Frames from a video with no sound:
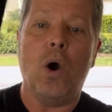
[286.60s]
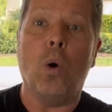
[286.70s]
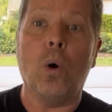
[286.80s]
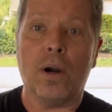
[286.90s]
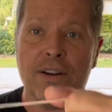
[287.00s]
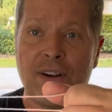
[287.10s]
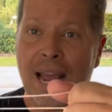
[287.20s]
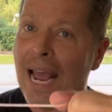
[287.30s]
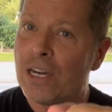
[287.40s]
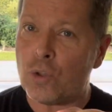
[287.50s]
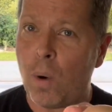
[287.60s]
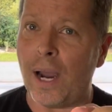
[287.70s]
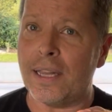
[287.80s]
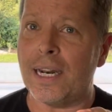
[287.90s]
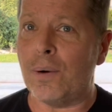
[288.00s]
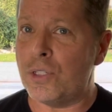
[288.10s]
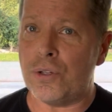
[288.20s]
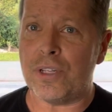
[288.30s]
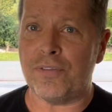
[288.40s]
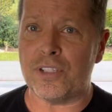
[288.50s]
or if I had twine that I was
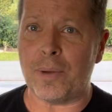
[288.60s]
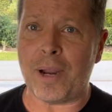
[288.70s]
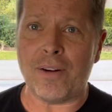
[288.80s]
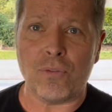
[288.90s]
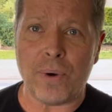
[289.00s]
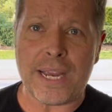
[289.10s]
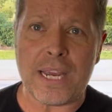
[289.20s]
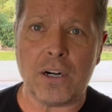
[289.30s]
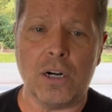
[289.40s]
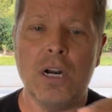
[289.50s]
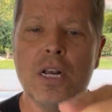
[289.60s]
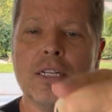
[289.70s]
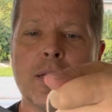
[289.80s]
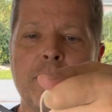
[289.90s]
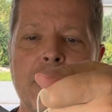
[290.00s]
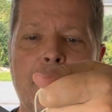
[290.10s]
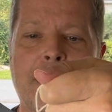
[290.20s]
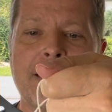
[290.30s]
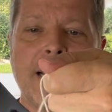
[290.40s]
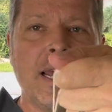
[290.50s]
using for some kind of rigging or something on
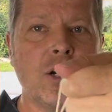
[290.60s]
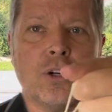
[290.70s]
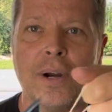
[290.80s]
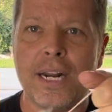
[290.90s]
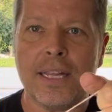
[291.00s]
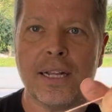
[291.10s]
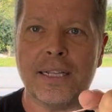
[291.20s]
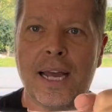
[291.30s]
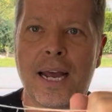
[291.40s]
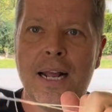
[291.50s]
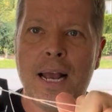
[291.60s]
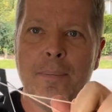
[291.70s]
my tent or anything like that,